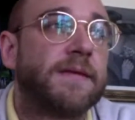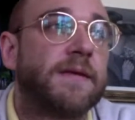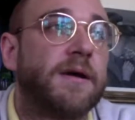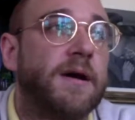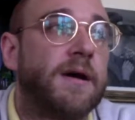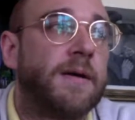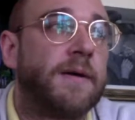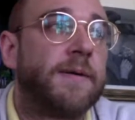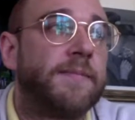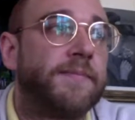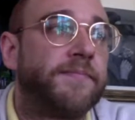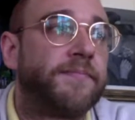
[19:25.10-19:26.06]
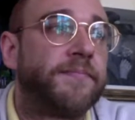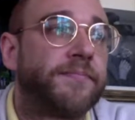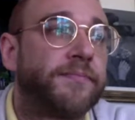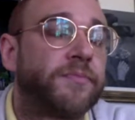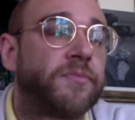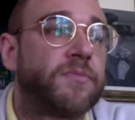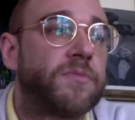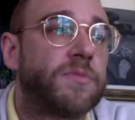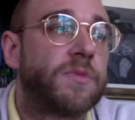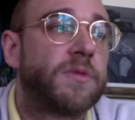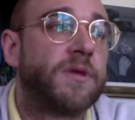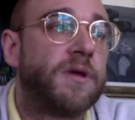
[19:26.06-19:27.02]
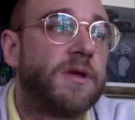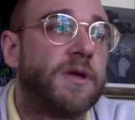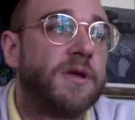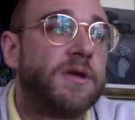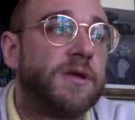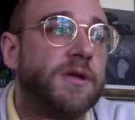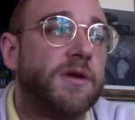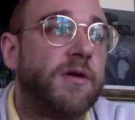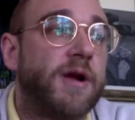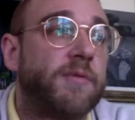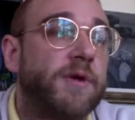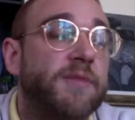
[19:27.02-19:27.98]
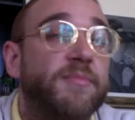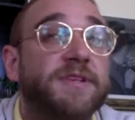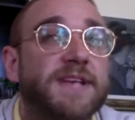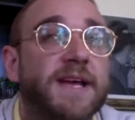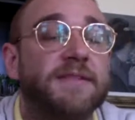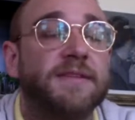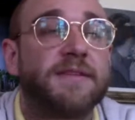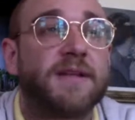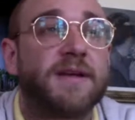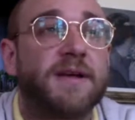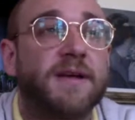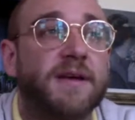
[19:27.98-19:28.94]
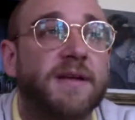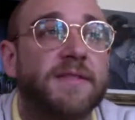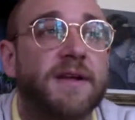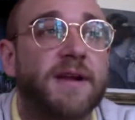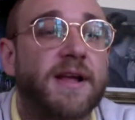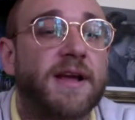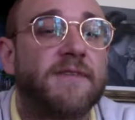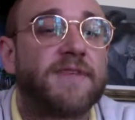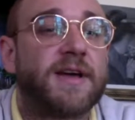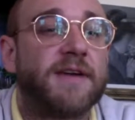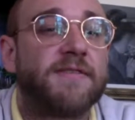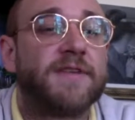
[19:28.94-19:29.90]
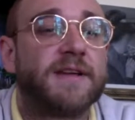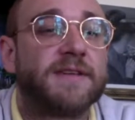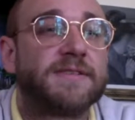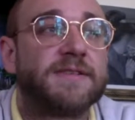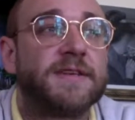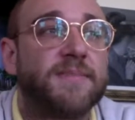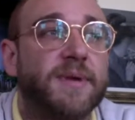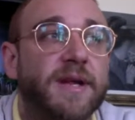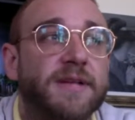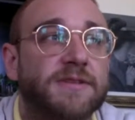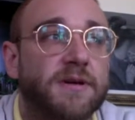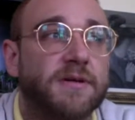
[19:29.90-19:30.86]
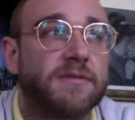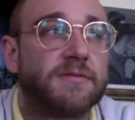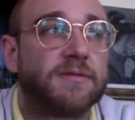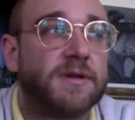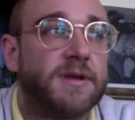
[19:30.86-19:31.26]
I want to pretend that I have that fantasy, but I don't.